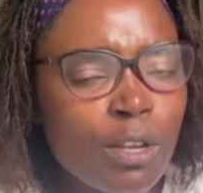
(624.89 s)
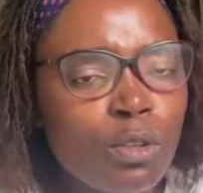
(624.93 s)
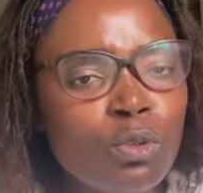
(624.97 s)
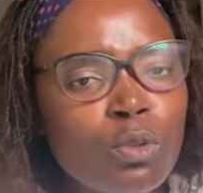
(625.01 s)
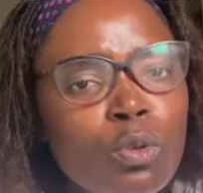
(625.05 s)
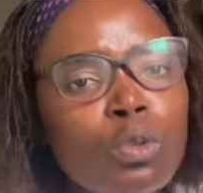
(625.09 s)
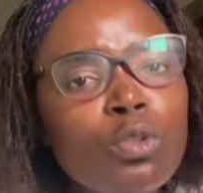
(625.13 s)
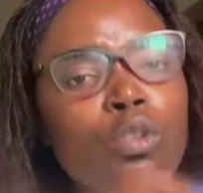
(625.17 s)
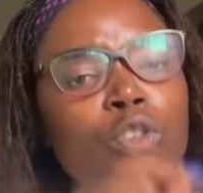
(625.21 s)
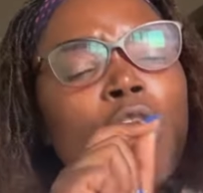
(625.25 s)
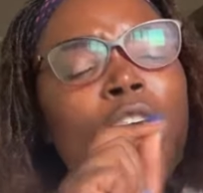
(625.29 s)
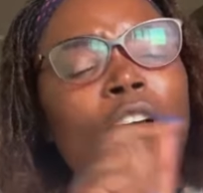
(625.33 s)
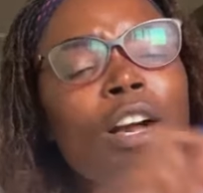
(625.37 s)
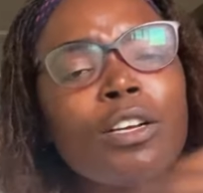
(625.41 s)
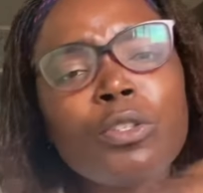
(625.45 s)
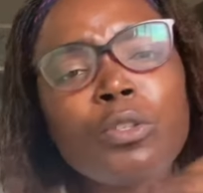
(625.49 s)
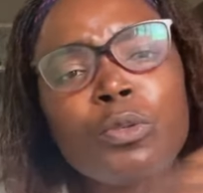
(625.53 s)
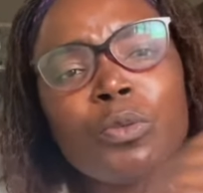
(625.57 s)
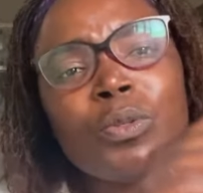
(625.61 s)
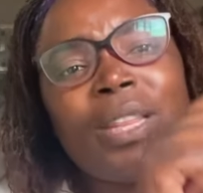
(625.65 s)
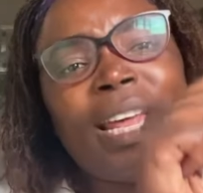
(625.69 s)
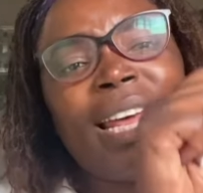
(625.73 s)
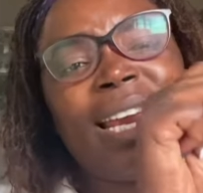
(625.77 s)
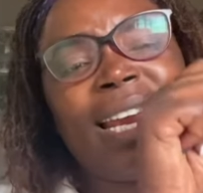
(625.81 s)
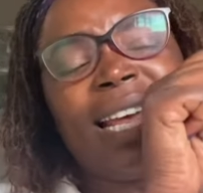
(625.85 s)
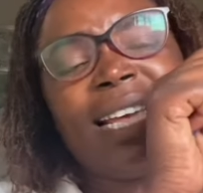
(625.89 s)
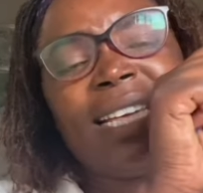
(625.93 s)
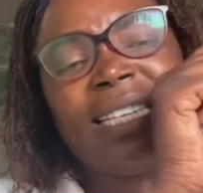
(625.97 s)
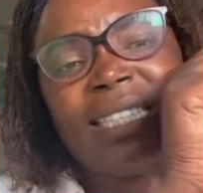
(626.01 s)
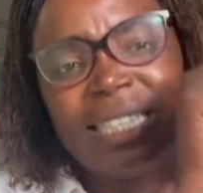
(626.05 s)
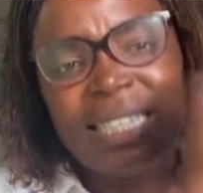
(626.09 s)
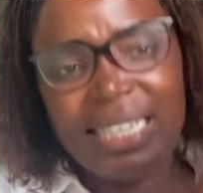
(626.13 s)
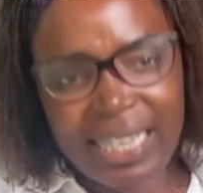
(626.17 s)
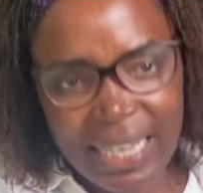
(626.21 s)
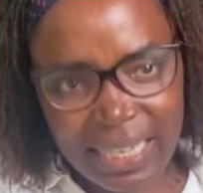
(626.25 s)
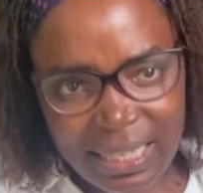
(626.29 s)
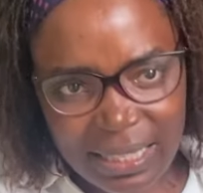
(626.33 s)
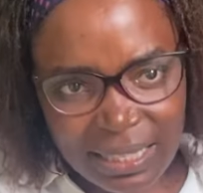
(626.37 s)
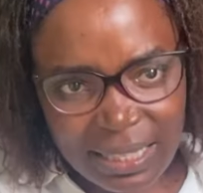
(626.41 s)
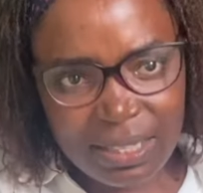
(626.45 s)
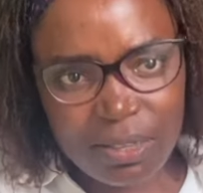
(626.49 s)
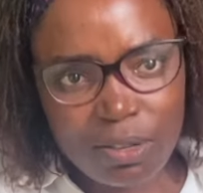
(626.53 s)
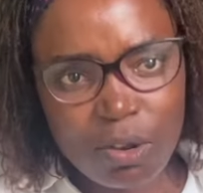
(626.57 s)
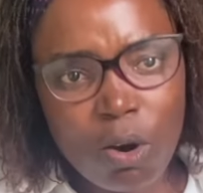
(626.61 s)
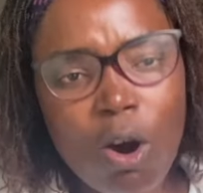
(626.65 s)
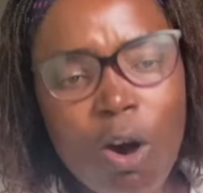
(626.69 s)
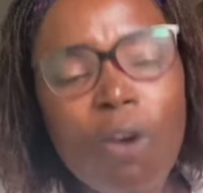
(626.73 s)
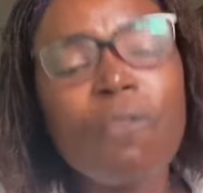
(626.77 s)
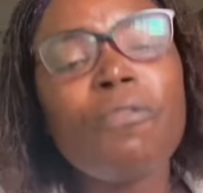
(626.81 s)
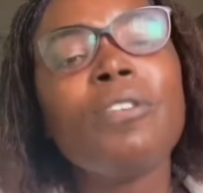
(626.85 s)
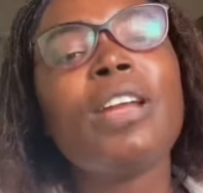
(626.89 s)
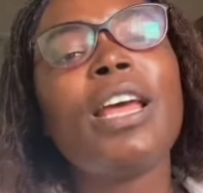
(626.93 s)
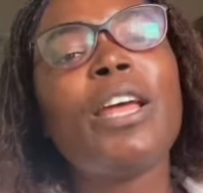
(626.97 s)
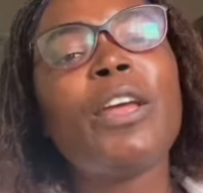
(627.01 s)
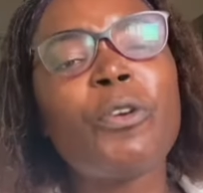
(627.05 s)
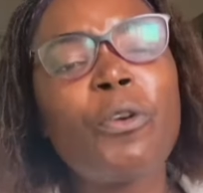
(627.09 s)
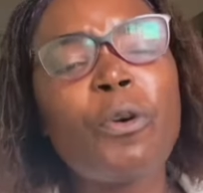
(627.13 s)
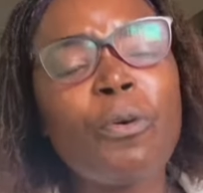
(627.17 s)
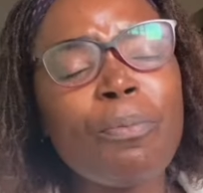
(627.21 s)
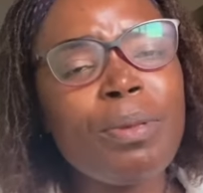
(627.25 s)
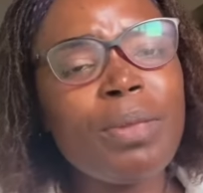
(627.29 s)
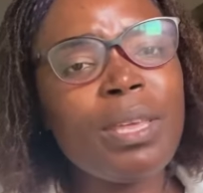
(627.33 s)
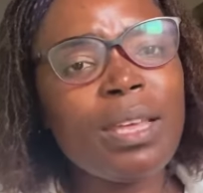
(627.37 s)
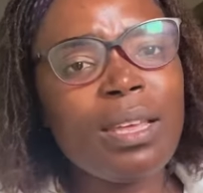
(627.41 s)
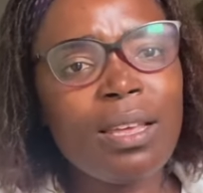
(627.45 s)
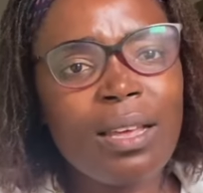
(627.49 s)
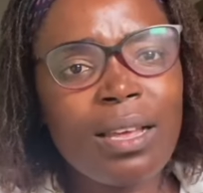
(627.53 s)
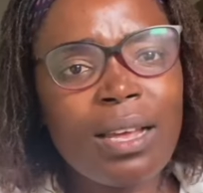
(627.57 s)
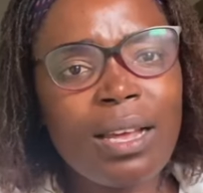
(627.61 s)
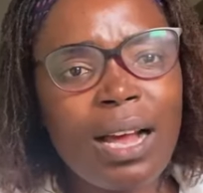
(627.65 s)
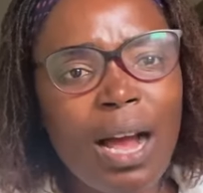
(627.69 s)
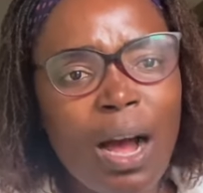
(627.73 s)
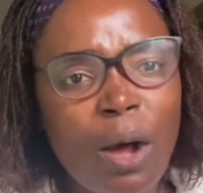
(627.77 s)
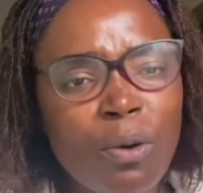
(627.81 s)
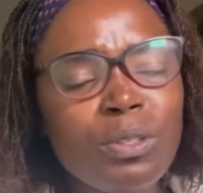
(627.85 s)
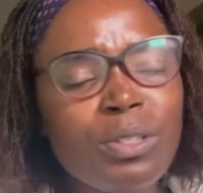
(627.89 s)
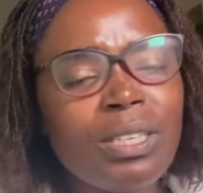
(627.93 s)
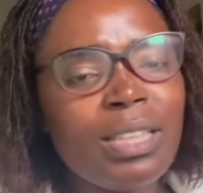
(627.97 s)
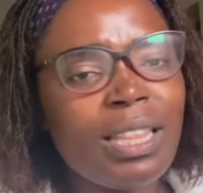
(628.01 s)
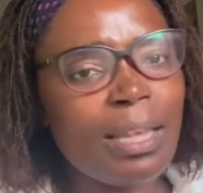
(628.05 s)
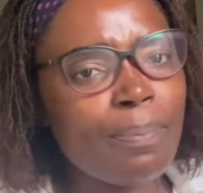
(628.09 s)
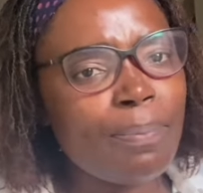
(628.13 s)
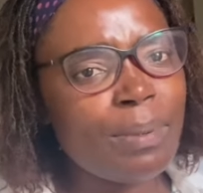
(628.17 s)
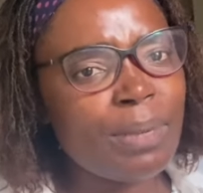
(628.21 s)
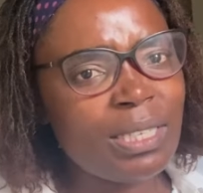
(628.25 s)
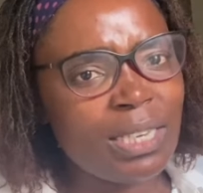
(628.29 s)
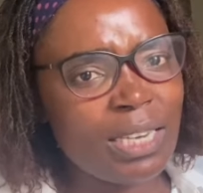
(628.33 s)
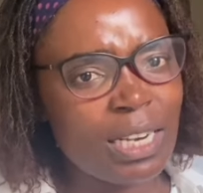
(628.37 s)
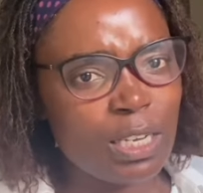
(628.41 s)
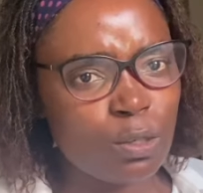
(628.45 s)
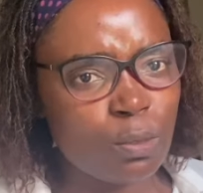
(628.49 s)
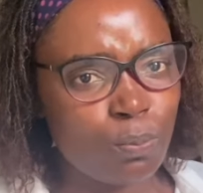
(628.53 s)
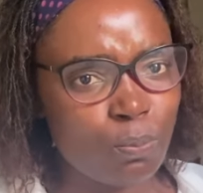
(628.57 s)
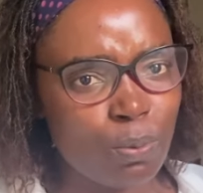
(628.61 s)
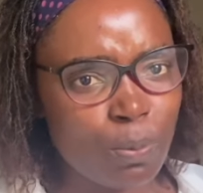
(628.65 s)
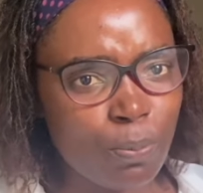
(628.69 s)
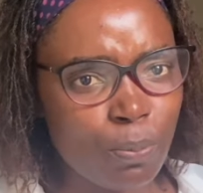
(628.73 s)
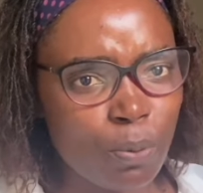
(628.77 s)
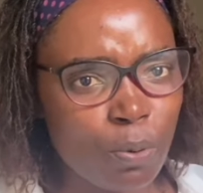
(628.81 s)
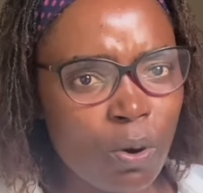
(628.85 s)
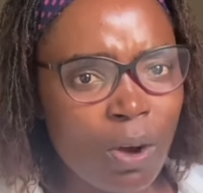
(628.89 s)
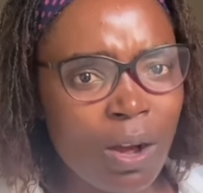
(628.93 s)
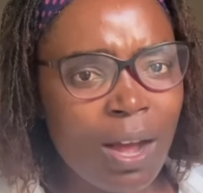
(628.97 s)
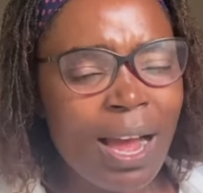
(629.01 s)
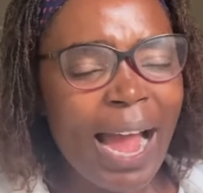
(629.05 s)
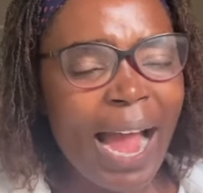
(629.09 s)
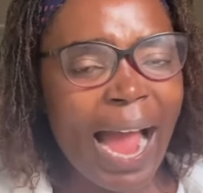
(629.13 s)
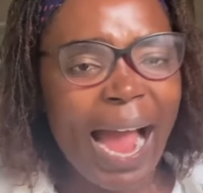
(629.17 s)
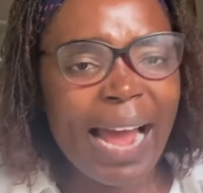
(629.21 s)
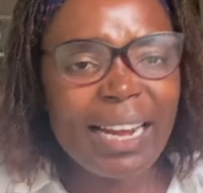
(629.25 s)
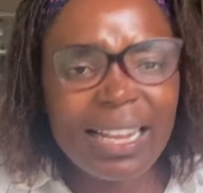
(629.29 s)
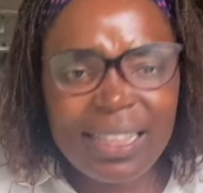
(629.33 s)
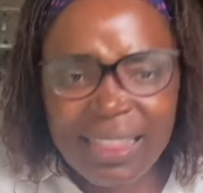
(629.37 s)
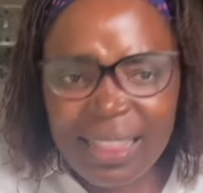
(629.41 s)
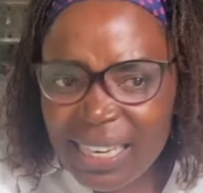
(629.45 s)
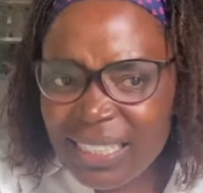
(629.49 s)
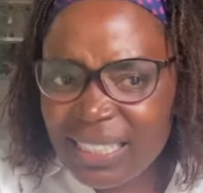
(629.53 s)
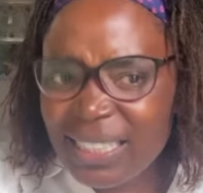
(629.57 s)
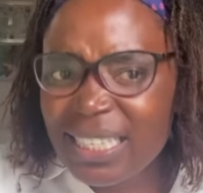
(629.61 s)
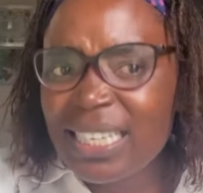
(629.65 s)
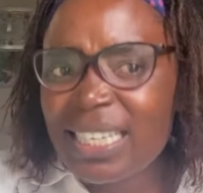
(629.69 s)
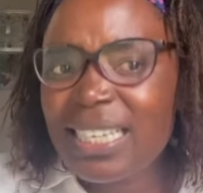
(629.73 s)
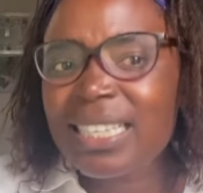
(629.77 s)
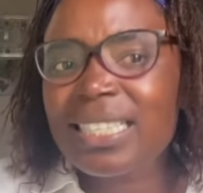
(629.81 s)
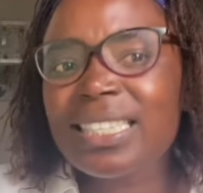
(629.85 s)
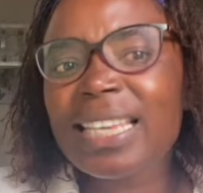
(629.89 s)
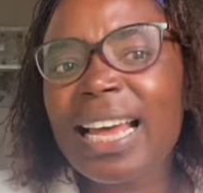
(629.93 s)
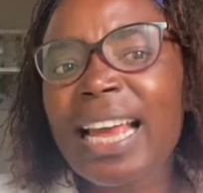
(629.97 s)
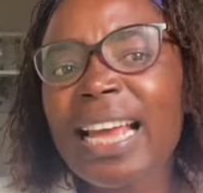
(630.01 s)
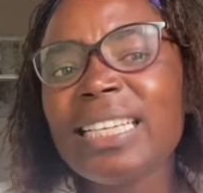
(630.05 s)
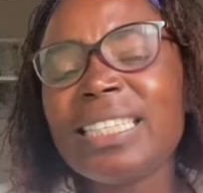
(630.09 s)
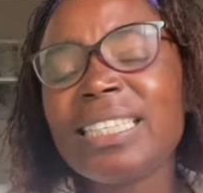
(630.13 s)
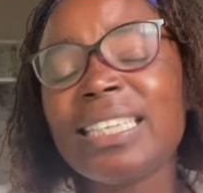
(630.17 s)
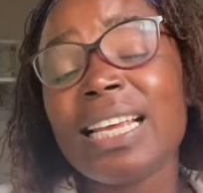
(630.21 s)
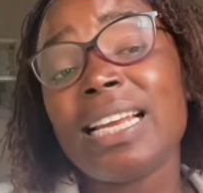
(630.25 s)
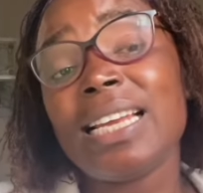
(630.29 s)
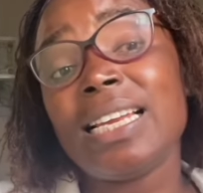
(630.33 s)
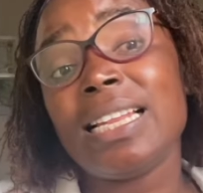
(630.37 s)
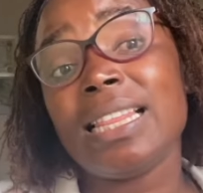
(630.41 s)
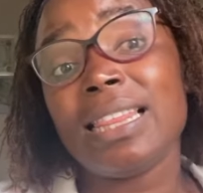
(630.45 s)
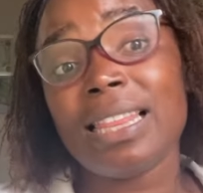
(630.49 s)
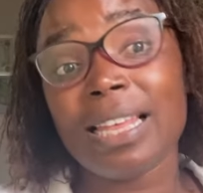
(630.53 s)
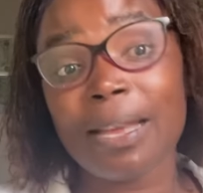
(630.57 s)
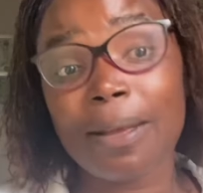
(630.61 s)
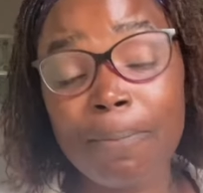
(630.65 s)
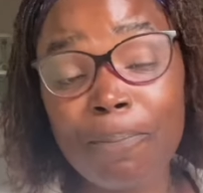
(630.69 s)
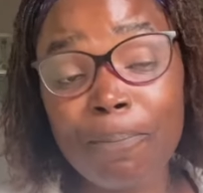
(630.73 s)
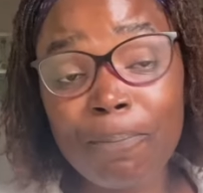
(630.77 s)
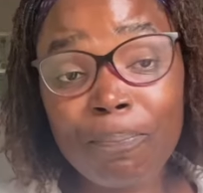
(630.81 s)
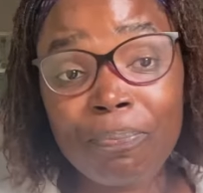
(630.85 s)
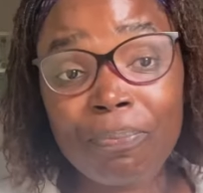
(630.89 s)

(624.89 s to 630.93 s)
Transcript: to talk to the residents of Nairobi County, the business people, and that he incited them